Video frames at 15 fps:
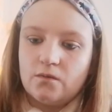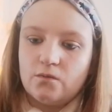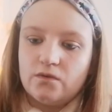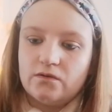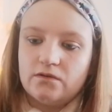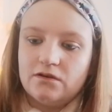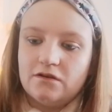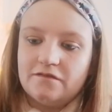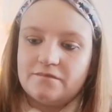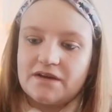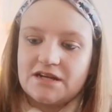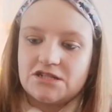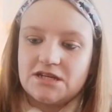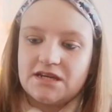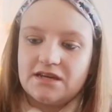we all love
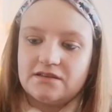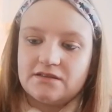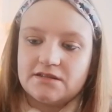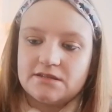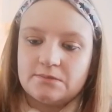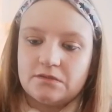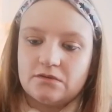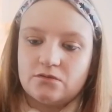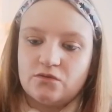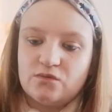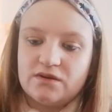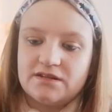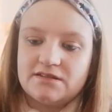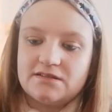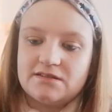magic, and this month we
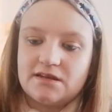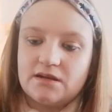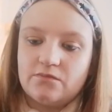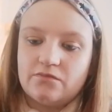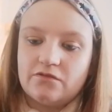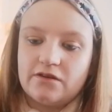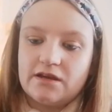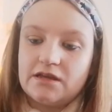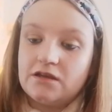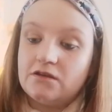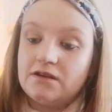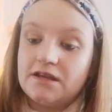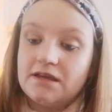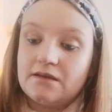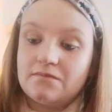want to celebrate
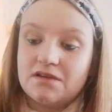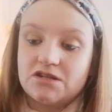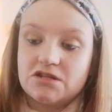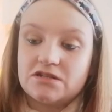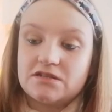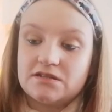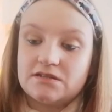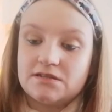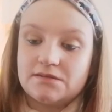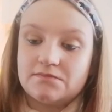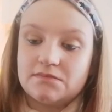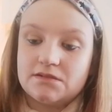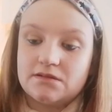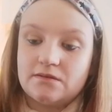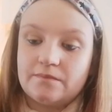unique magic
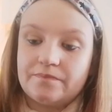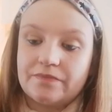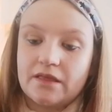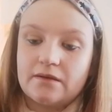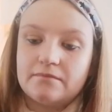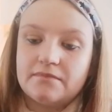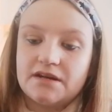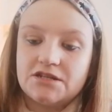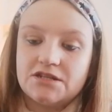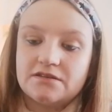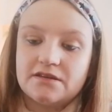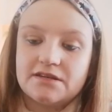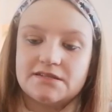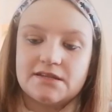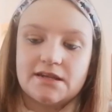systems. Magic
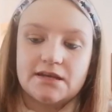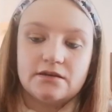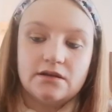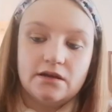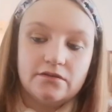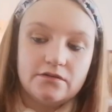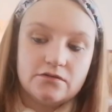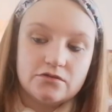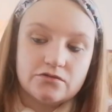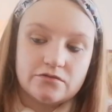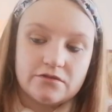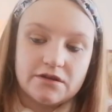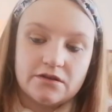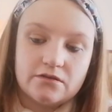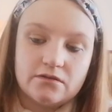that is a little out the
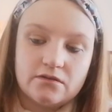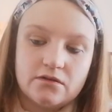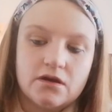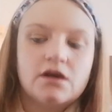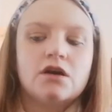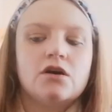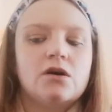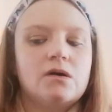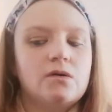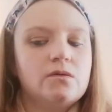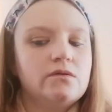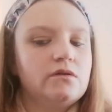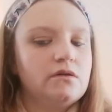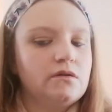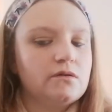ordinary, or
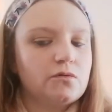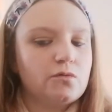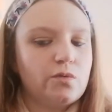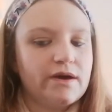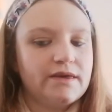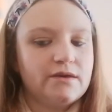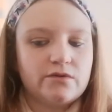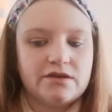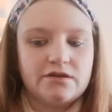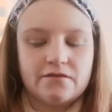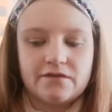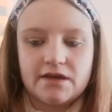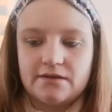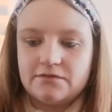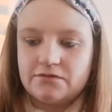not quite what
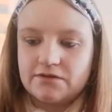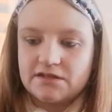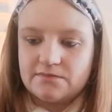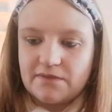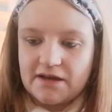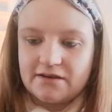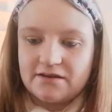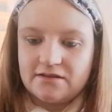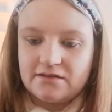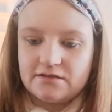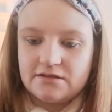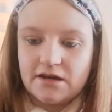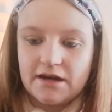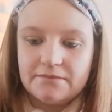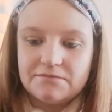you've came to expect. The
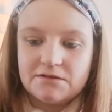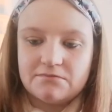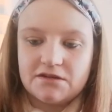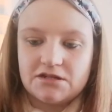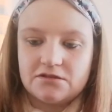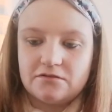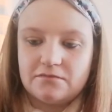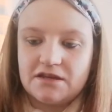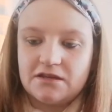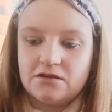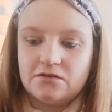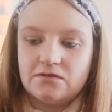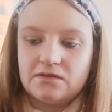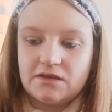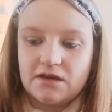types of magic that make
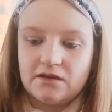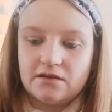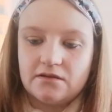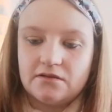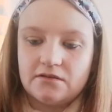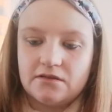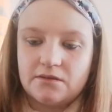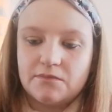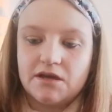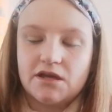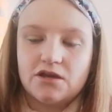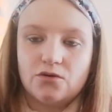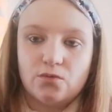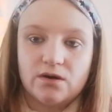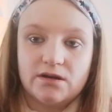you think, that
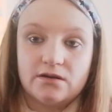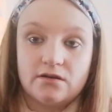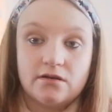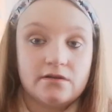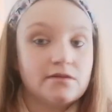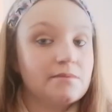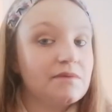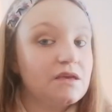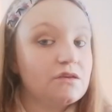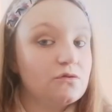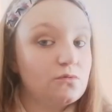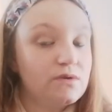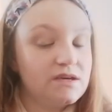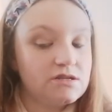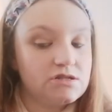make you wonder, that make
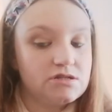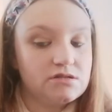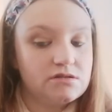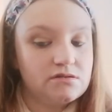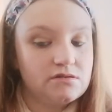you wish.